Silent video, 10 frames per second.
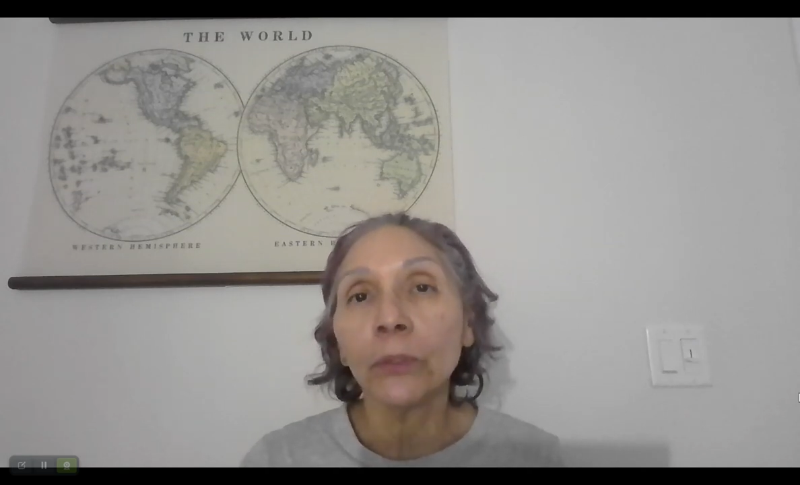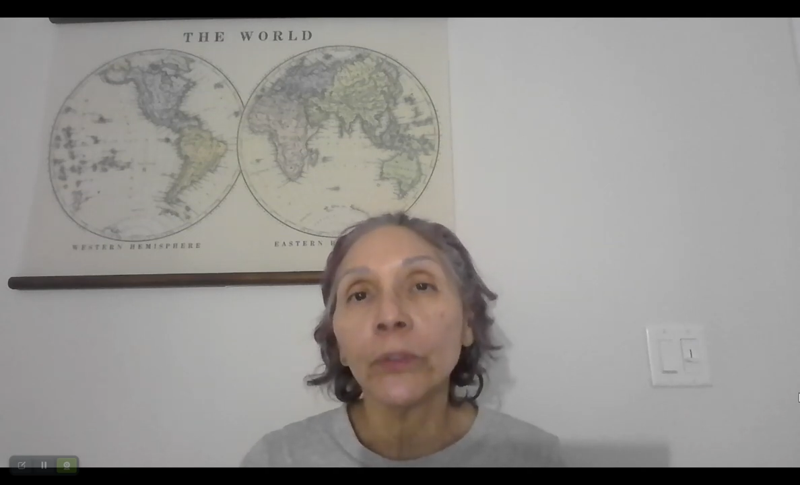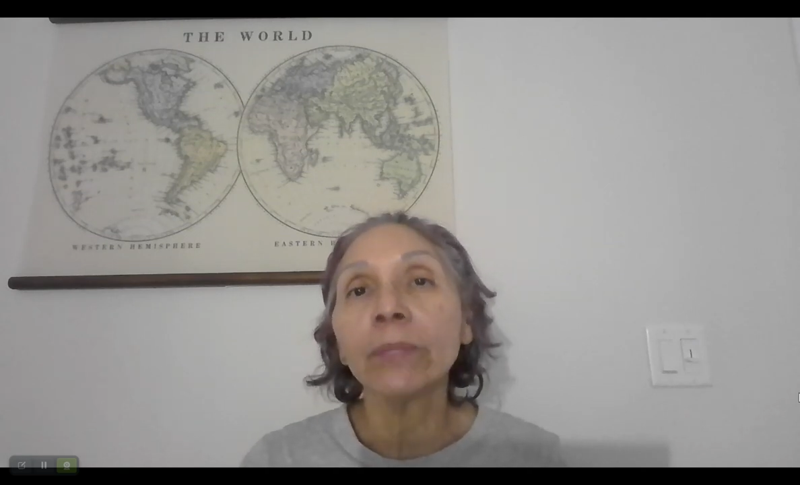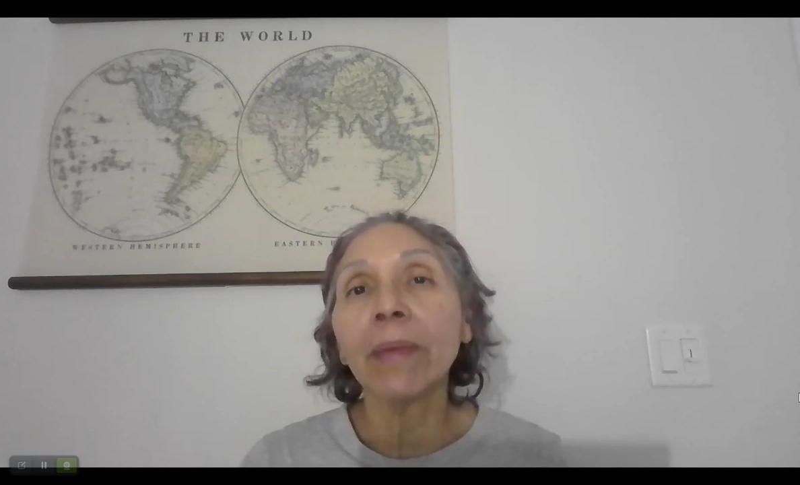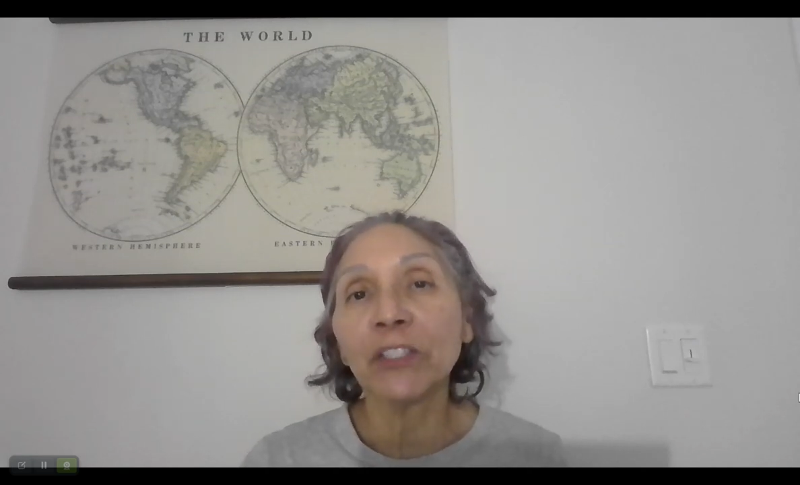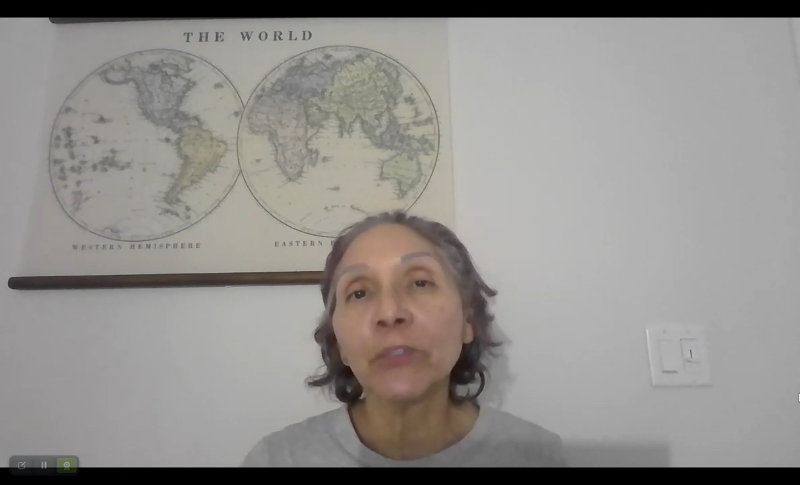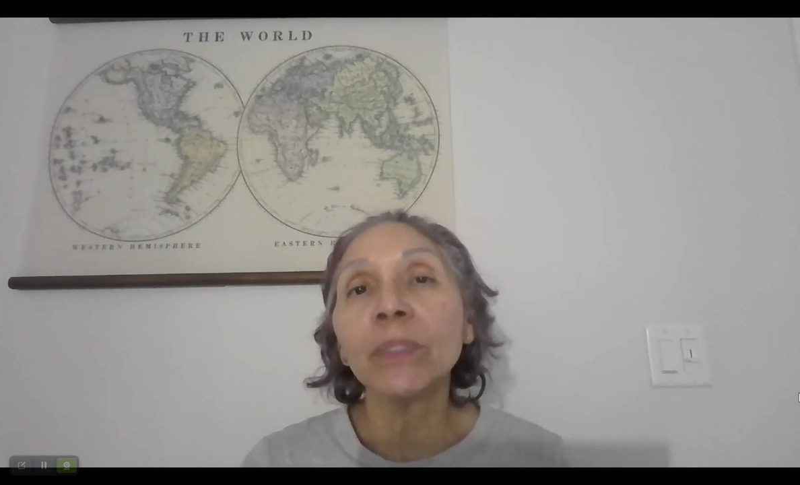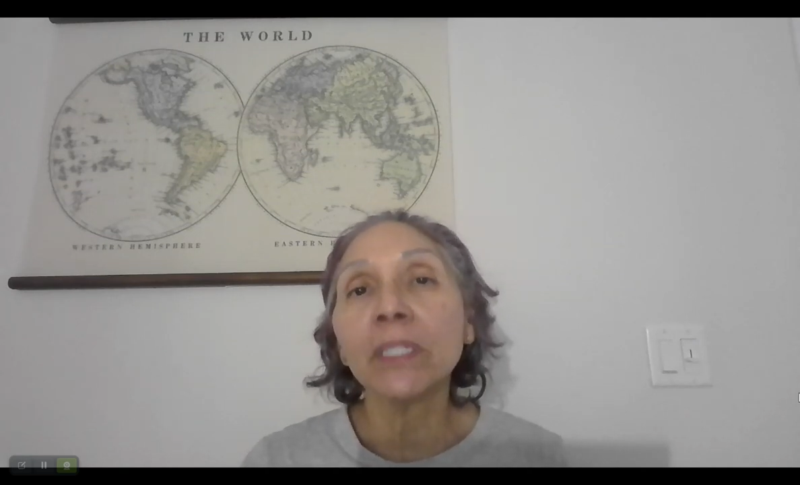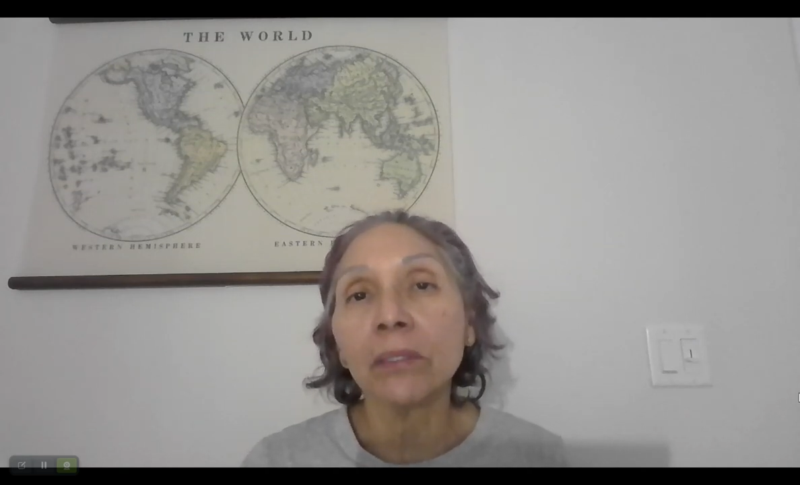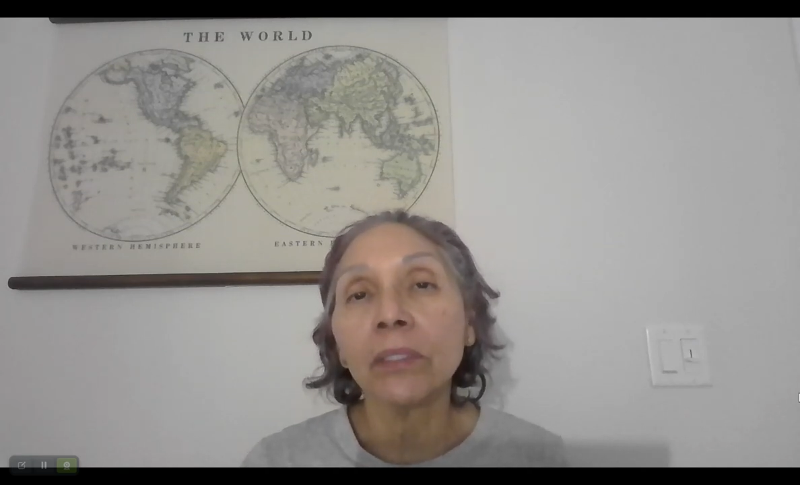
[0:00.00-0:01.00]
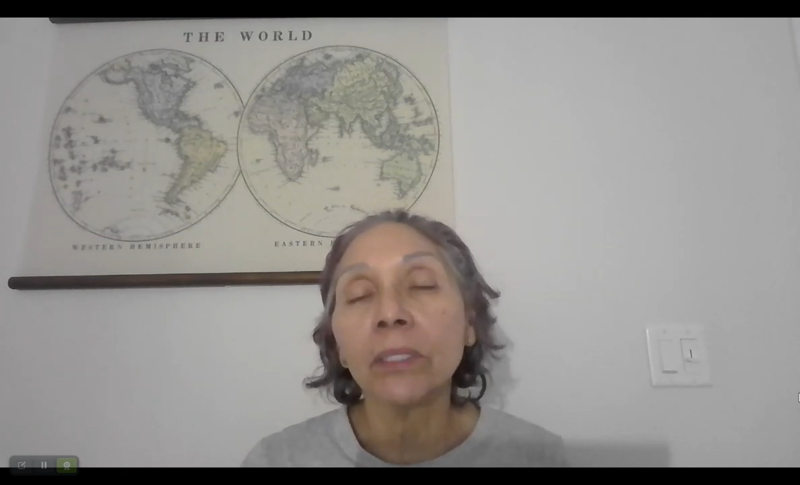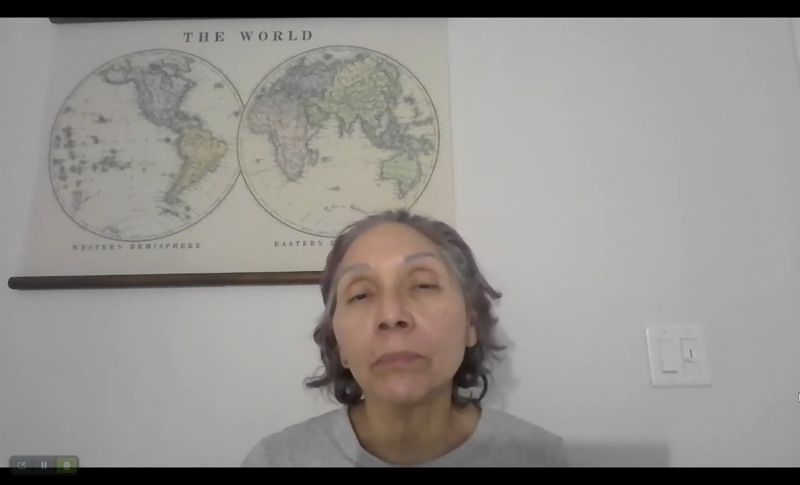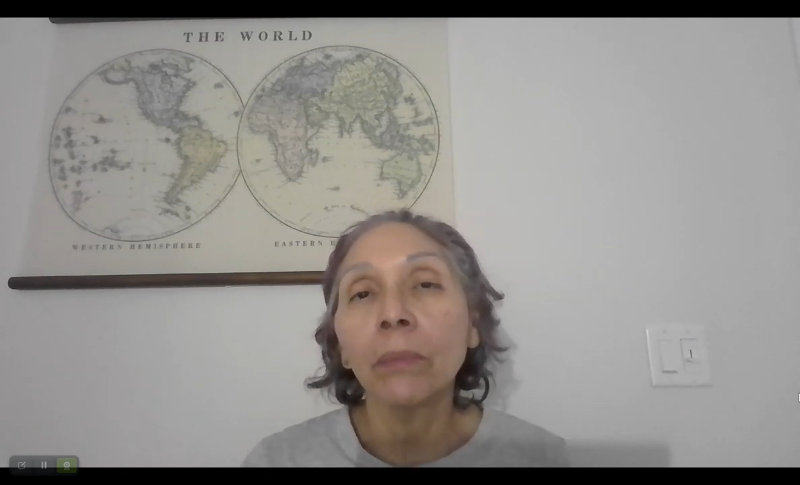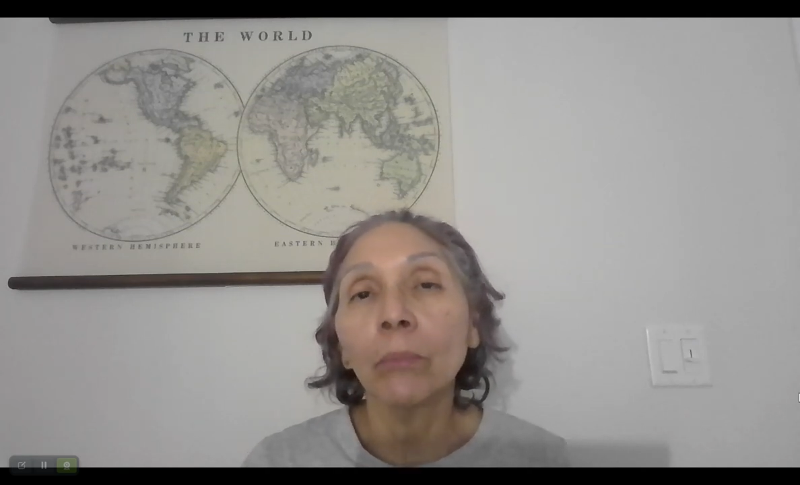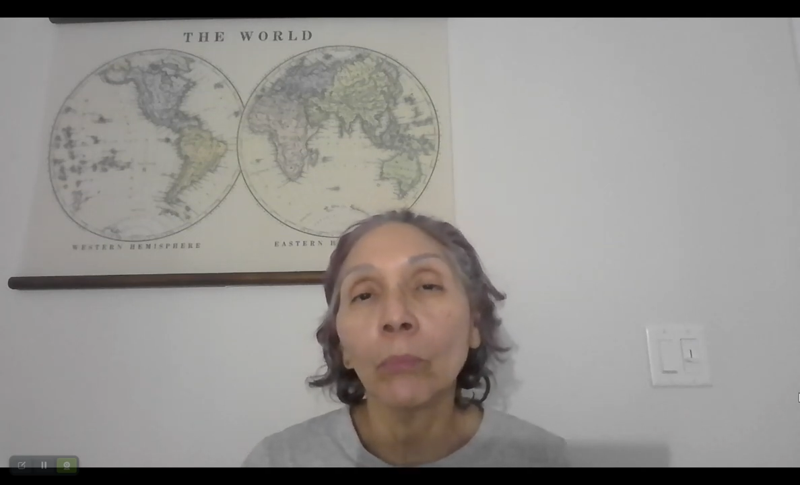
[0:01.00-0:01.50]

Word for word: learning management system,